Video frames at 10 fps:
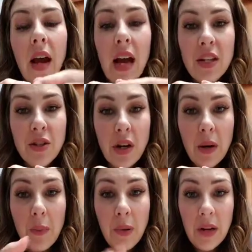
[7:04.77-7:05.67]
I
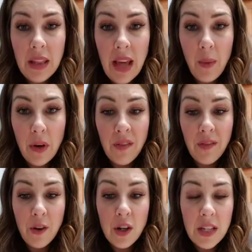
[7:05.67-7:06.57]
start putting that one on
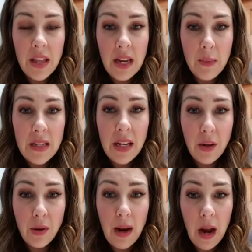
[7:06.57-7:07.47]
first and then I'm
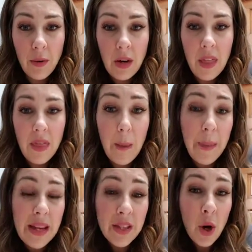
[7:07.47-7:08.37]
digging around, that
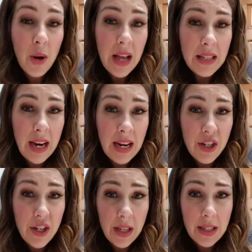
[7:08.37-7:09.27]
base coat hasn't had
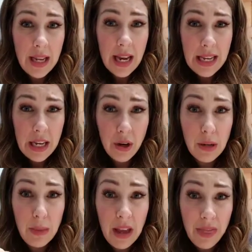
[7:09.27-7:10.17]
a chance to adhere
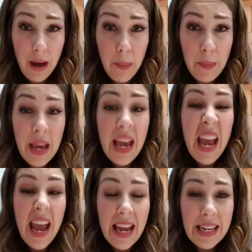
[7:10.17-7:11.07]
to my thumb,
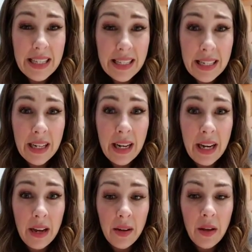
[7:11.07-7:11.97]
and it's
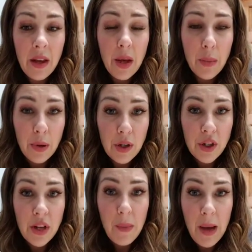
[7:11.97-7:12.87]
gonna
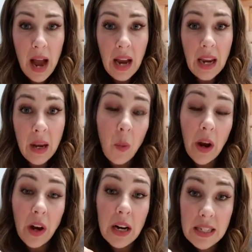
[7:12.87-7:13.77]
push it back and
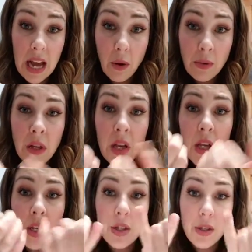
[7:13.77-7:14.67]
wear it down.
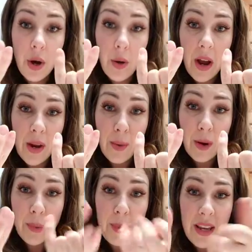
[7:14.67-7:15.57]
So I
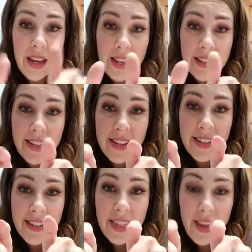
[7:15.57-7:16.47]
work pinkies
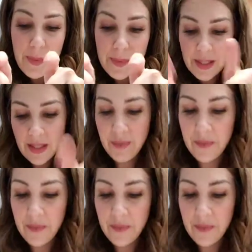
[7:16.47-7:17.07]
to thumbs.